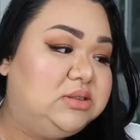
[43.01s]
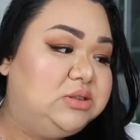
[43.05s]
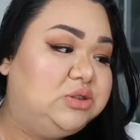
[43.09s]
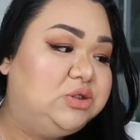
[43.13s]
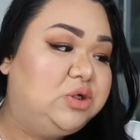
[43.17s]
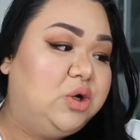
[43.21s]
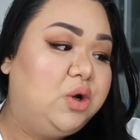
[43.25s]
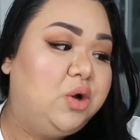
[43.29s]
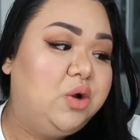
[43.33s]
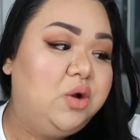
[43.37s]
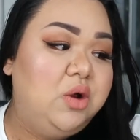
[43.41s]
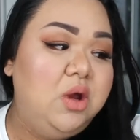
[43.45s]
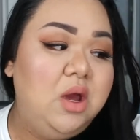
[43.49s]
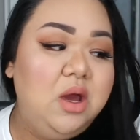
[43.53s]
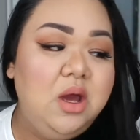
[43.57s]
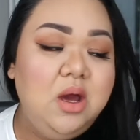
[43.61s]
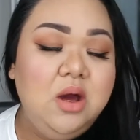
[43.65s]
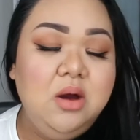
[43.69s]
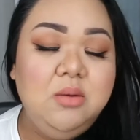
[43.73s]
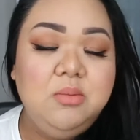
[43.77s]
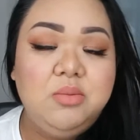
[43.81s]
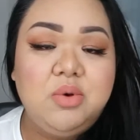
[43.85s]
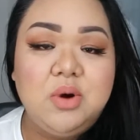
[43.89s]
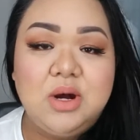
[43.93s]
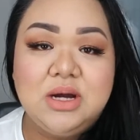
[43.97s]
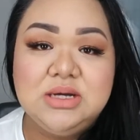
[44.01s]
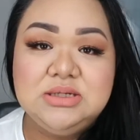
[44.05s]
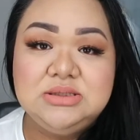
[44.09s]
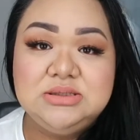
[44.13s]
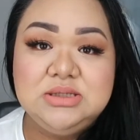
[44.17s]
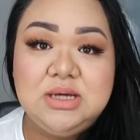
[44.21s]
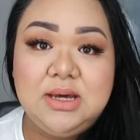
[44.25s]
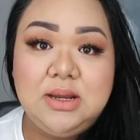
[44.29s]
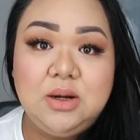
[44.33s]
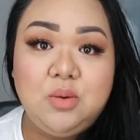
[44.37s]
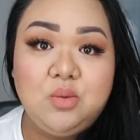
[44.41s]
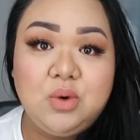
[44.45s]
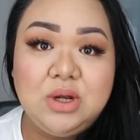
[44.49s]
So
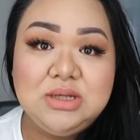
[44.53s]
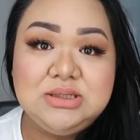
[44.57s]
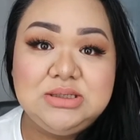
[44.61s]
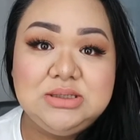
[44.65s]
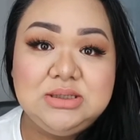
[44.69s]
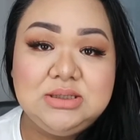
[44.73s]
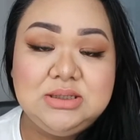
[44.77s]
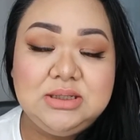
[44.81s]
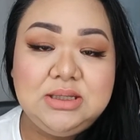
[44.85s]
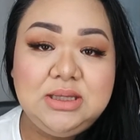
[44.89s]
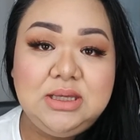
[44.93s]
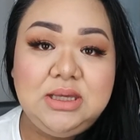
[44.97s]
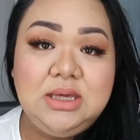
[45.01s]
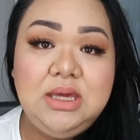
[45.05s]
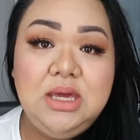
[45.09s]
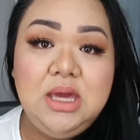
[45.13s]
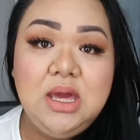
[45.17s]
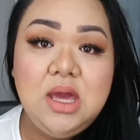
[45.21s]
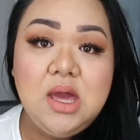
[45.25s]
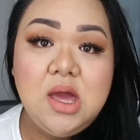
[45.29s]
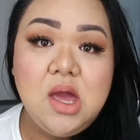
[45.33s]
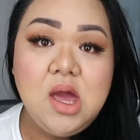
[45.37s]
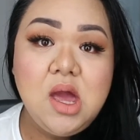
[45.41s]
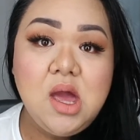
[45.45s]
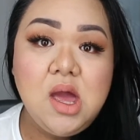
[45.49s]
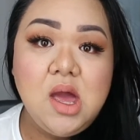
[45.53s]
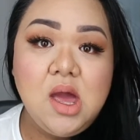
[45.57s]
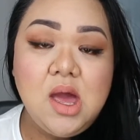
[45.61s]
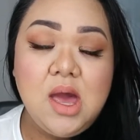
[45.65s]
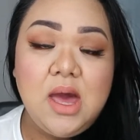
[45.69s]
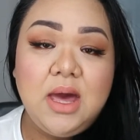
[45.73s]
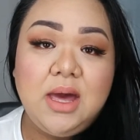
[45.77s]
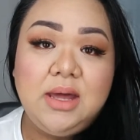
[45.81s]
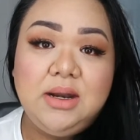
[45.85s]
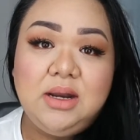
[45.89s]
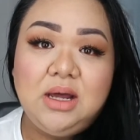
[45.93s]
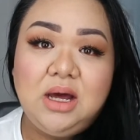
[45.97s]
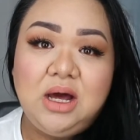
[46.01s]
Priceline recently
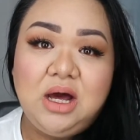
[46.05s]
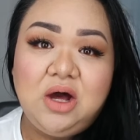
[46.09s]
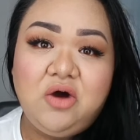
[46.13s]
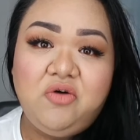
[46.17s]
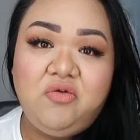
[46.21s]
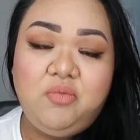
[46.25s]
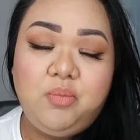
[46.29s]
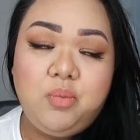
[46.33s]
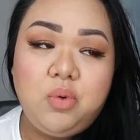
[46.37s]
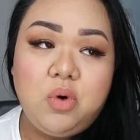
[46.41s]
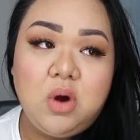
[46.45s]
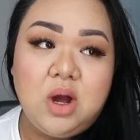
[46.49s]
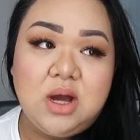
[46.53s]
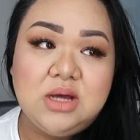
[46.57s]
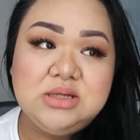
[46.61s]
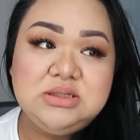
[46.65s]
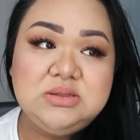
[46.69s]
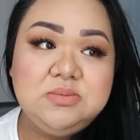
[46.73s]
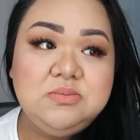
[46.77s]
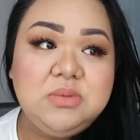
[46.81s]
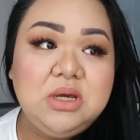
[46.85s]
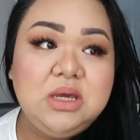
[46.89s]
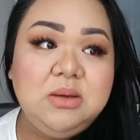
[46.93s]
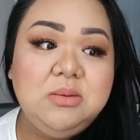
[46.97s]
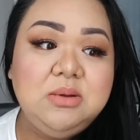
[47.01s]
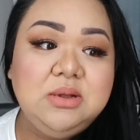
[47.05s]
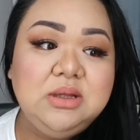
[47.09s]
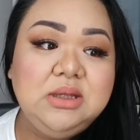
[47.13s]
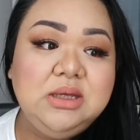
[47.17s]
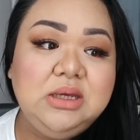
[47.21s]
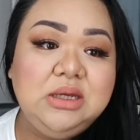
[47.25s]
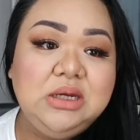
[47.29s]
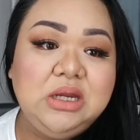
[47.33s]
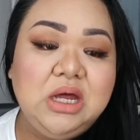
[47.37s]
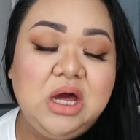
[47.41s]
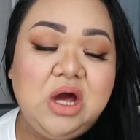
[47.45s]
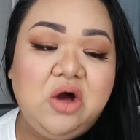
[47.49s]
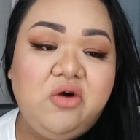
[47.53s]
had half price
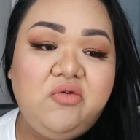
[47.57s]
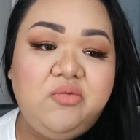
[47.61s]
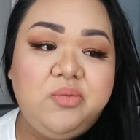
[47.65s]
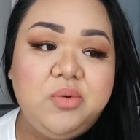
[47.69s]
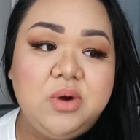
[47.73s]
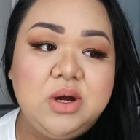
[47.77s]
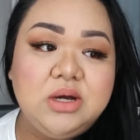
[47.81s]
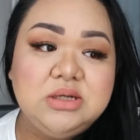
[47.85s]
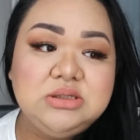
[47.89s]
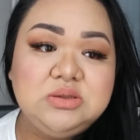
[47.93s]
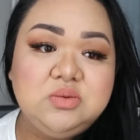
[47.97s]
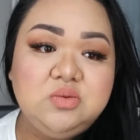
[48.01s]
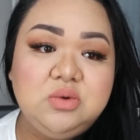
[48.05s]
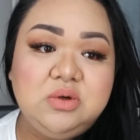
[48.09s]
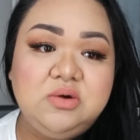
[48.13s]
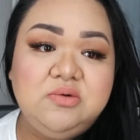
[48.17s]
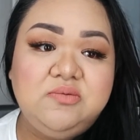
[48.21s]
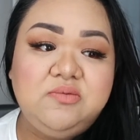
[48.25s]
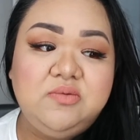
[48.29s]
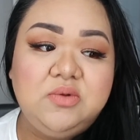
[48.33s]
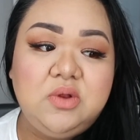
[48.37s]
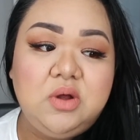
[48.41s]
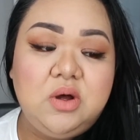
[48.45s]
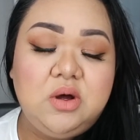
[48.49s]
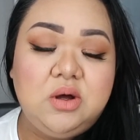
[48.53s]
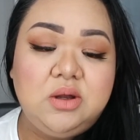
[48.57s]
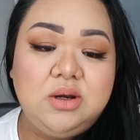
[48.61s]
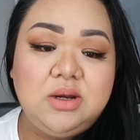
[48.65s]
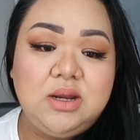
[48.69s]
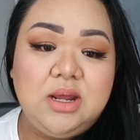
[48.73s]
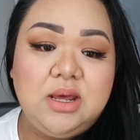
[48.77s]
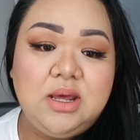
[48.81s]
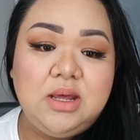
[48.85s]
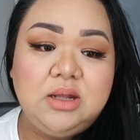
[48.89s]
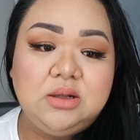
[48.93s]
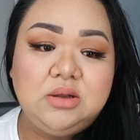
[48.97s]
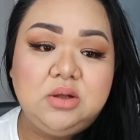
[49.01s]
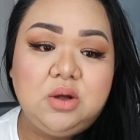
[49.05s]
Maybelline, half price Revlon
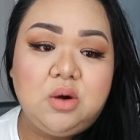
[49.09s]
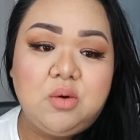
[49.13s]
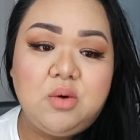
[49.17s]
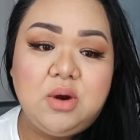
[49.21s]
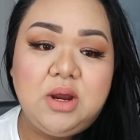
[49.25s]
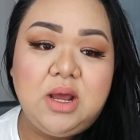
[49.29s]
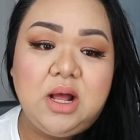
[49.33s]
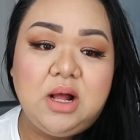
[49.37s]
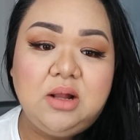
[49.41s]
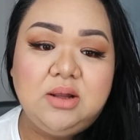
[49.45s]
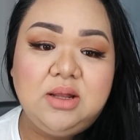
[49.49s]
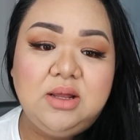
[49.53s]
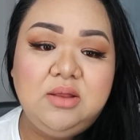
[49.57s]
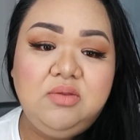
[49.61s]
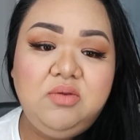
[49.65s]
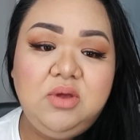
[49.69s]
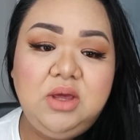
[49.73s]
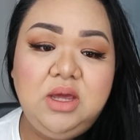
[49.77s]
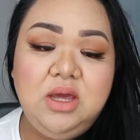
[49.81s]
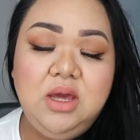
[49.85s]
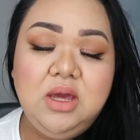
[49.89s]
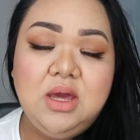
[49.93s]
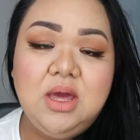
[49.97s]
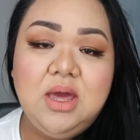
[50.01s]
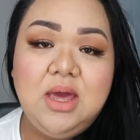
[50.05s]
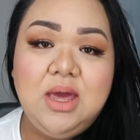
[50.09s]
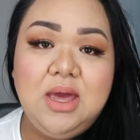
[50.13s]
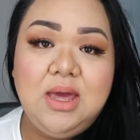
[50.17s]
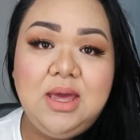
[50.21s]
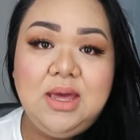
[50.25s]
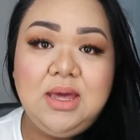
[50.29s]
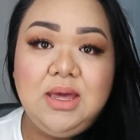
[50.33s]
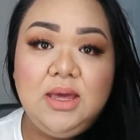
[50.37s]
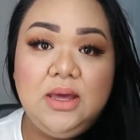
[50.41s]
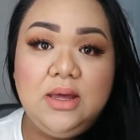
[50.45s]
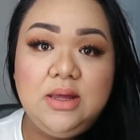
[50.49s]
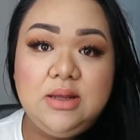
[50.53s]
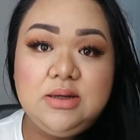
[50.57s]
and L'Oreal I think,
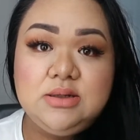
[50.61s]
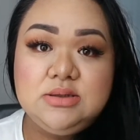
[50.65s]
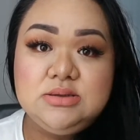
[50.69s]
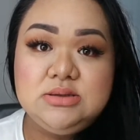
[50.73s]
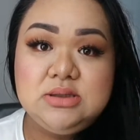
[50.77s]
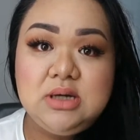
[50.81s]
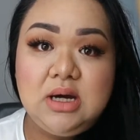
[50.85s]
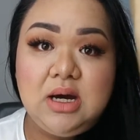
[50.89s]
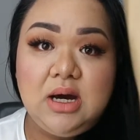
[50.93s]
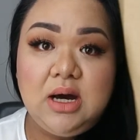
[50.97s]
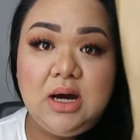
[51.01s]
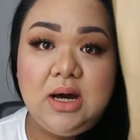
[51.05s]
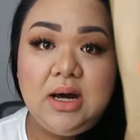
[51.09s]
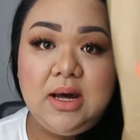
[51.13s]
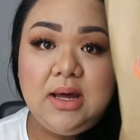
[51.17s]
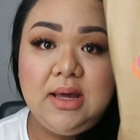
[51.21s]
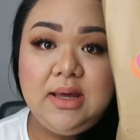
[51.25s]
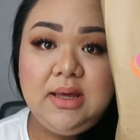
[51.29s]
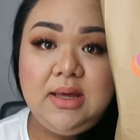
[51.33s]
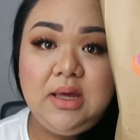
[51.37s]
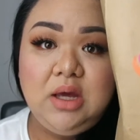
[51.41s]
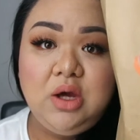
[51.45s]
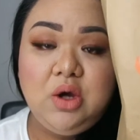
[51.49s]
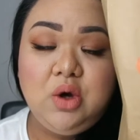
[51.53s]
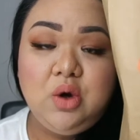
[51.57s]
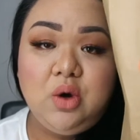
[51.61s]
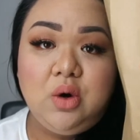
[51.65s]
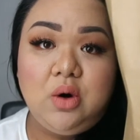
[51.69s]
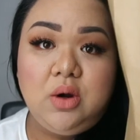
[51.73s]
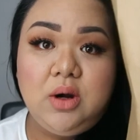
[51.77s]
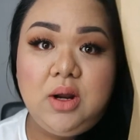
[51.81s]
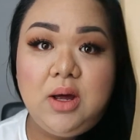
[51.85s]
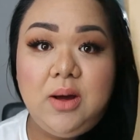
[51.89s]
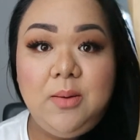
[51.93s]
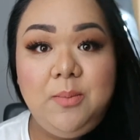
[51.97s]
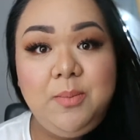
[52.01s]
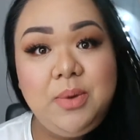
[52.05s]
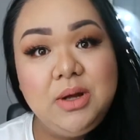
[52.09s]
and I got
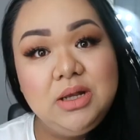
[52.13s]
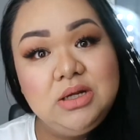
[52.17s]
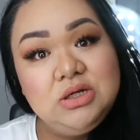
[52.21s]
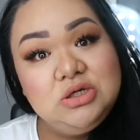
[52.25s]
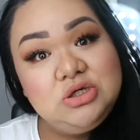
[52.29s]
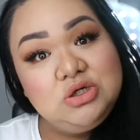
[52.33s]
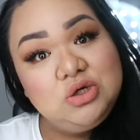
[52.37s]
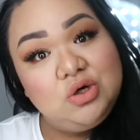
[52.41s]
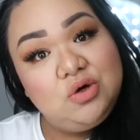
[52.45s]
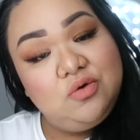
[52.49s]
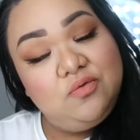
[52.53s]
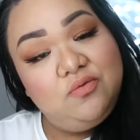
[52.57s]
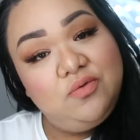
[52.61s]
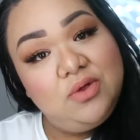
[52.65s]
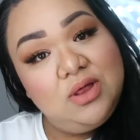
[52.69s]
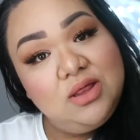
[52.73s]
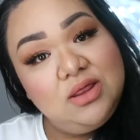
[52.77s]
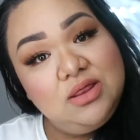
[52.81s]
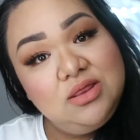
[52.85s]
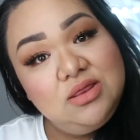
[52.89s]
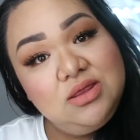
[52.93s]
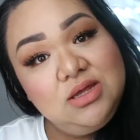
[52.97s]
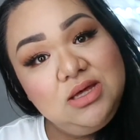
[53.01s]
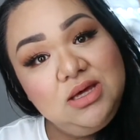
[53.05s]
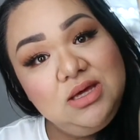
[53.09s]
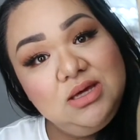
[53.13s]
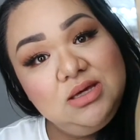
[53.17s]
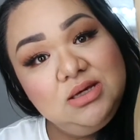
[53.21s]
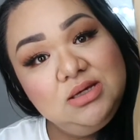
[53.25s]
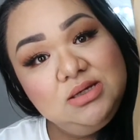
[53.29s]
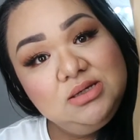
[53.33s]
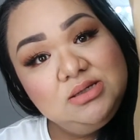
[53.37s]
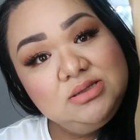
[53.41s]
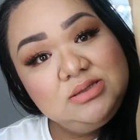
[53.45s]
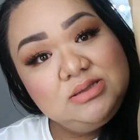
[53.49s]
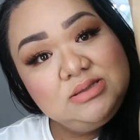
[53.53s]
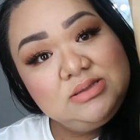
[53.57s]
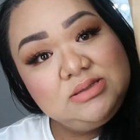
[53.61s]
a bunch of
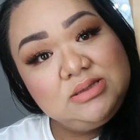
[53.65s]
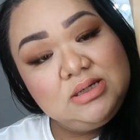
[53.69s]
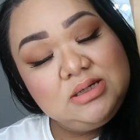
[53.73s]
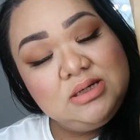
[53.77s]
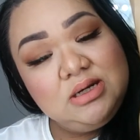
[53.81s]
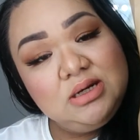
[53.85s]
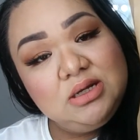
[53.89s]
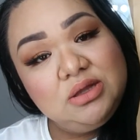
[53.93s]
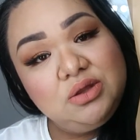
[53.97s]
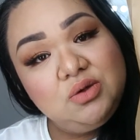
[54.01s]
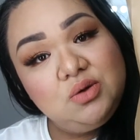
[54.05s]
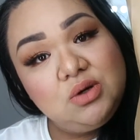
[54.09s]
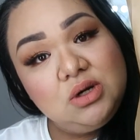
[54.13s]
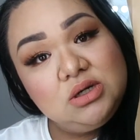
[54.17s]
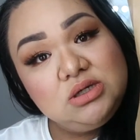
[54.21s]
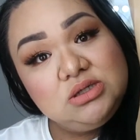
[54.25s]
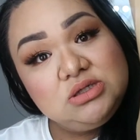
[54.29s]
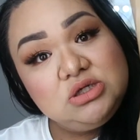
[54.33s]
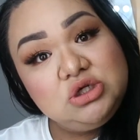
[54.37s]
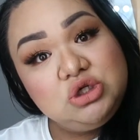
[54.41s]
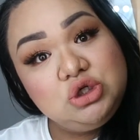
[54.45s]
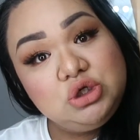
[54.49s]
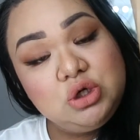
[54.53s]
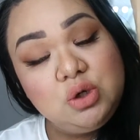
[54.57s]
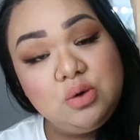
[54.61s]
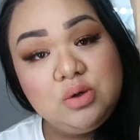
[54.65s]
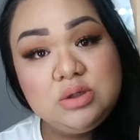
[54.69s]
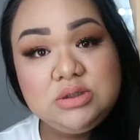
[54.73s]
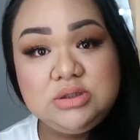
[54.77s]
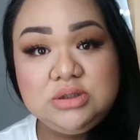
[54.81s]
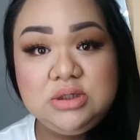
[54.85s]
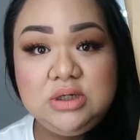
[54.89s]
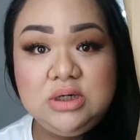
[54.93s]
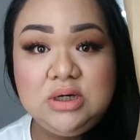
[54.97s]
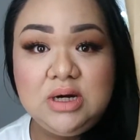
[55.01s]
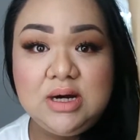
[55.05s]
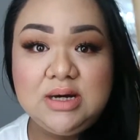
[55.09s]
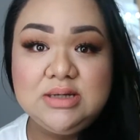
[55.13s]
things and I thought I'd just show it to
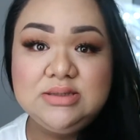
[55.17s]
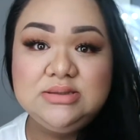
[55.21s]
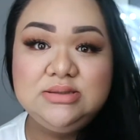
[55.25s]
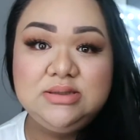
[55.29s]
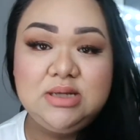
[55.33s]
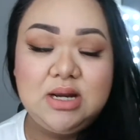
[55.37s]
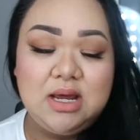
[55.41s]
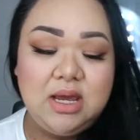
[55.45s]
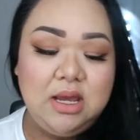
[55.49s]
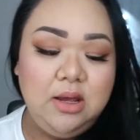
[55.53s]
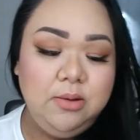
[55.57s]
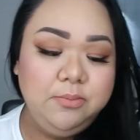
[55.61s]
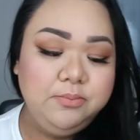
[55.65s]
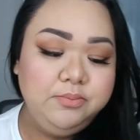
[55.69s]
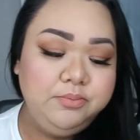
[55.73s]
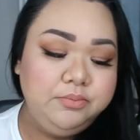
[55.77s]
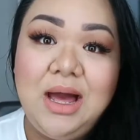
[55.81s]
you guys today.